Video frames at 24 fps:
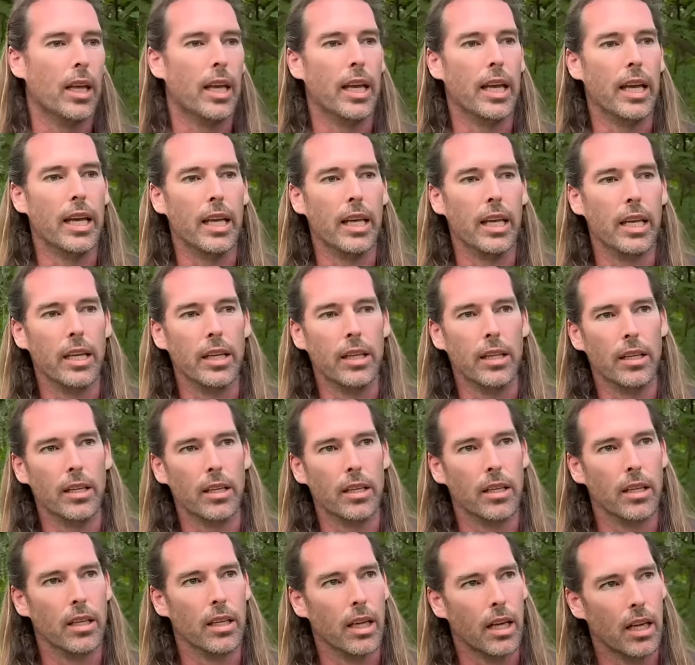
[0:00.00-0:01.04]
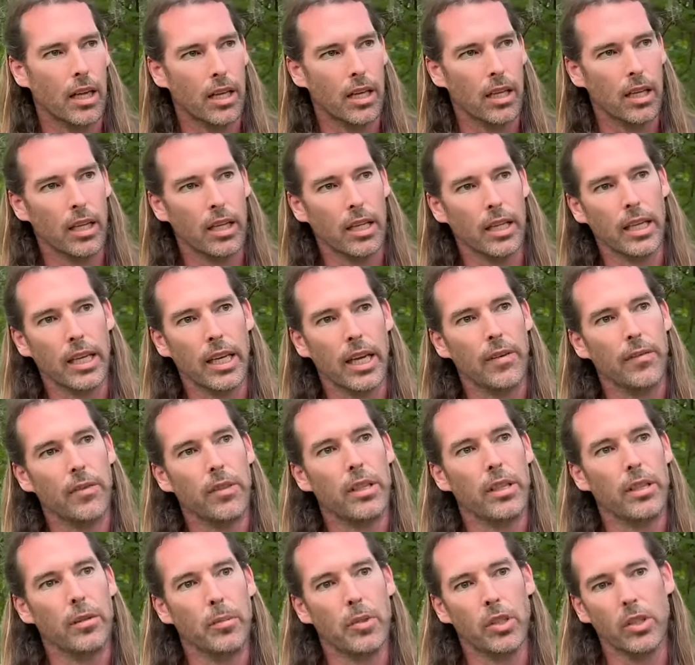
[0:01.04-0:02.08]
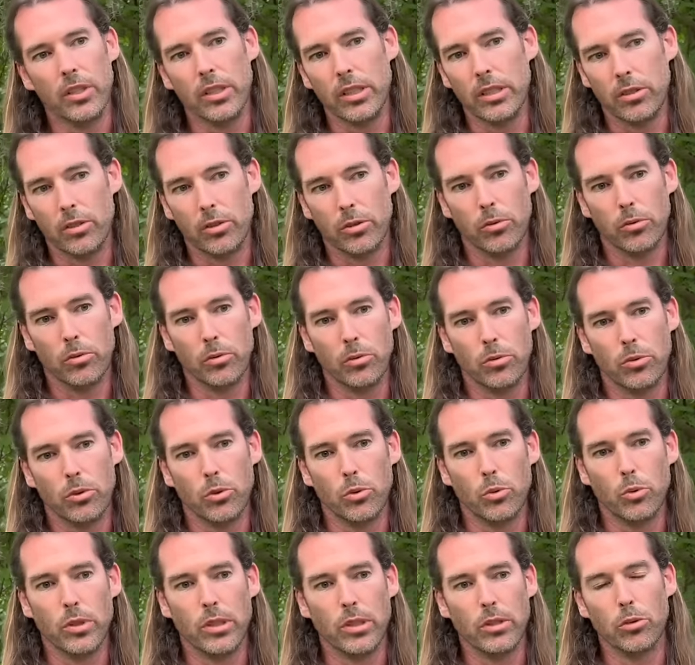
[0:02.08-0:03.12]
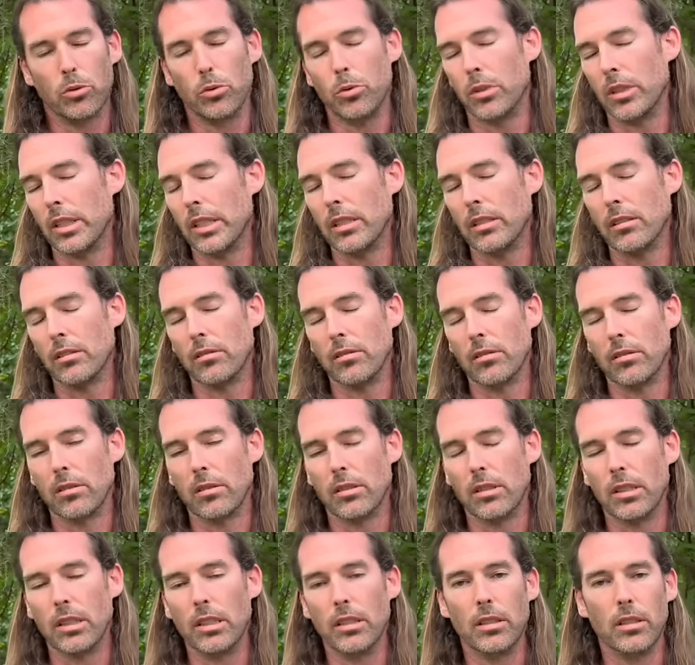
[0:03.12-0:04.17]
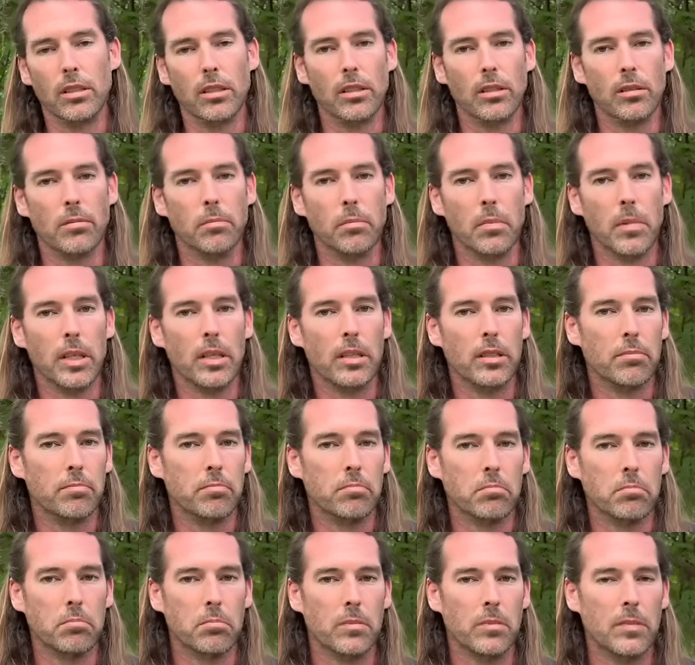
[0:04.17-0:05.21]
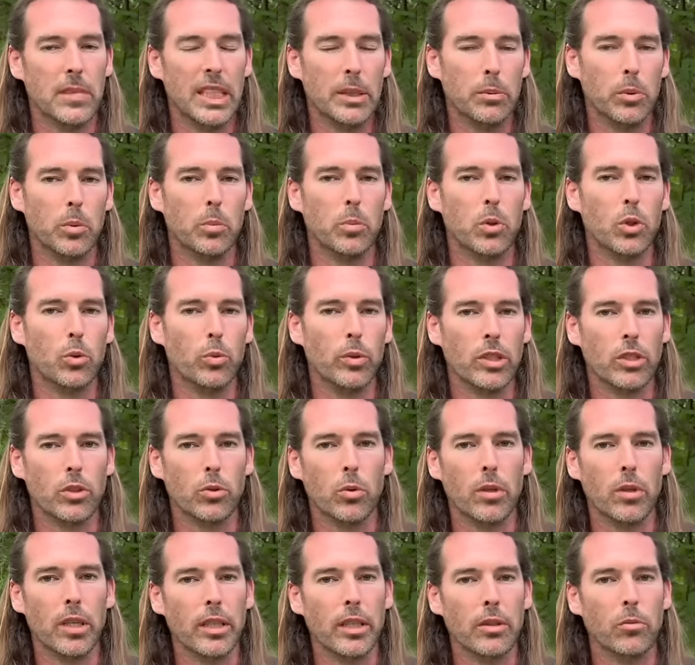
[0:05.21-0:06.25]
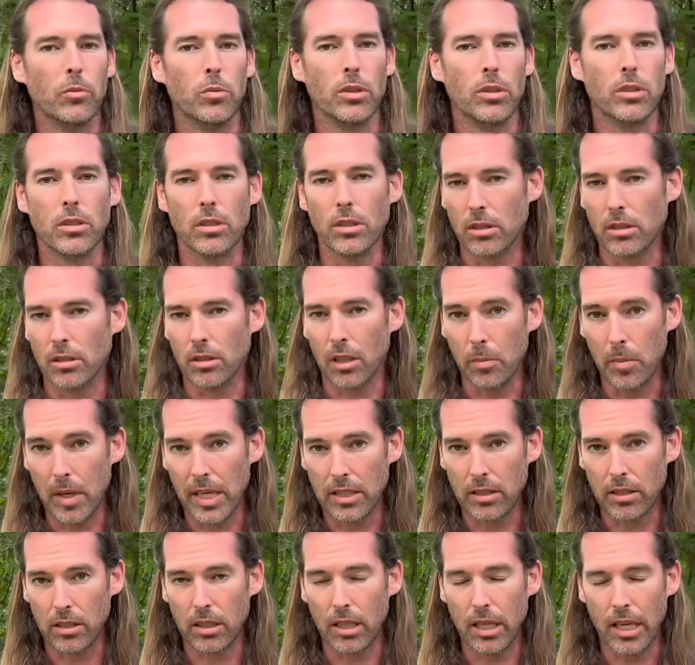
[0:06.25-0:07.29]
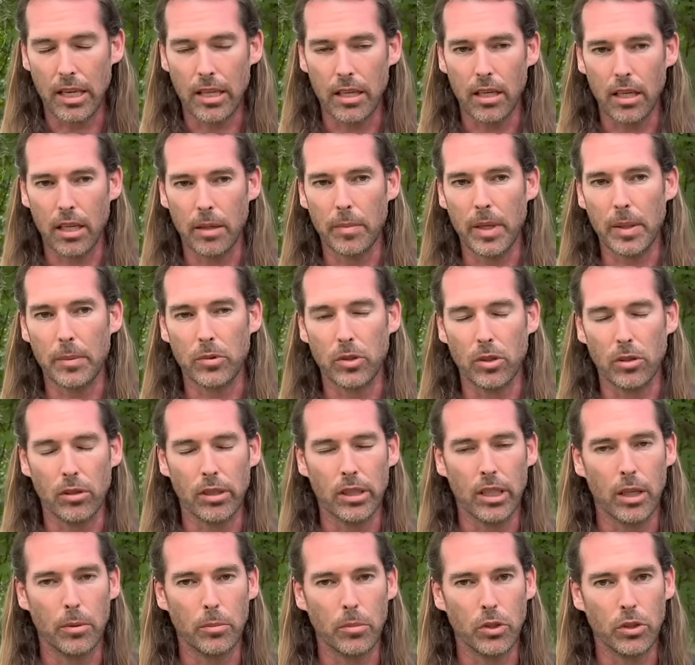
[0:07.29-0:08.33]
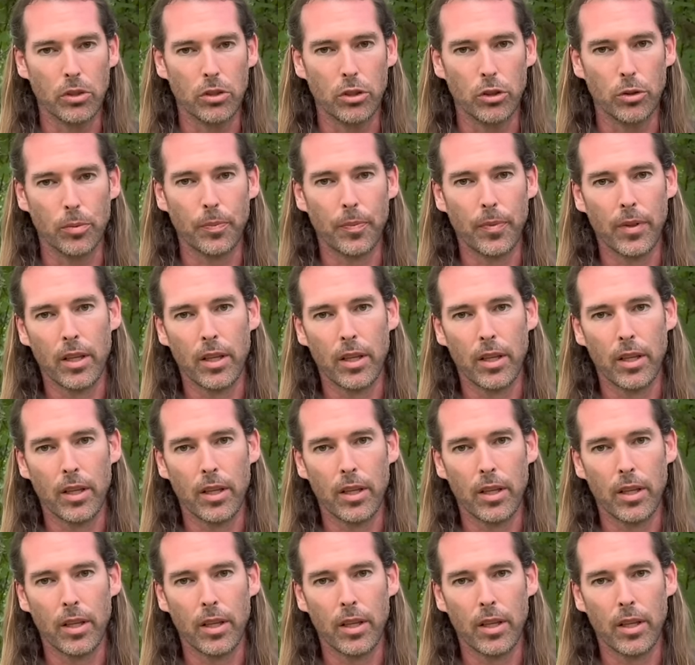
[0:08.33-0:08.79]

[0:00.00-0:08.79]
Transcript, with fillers: And I have the ability to tune into things uh, in a deeper, more rich way, which is amazing, and I'm absolutely humbled to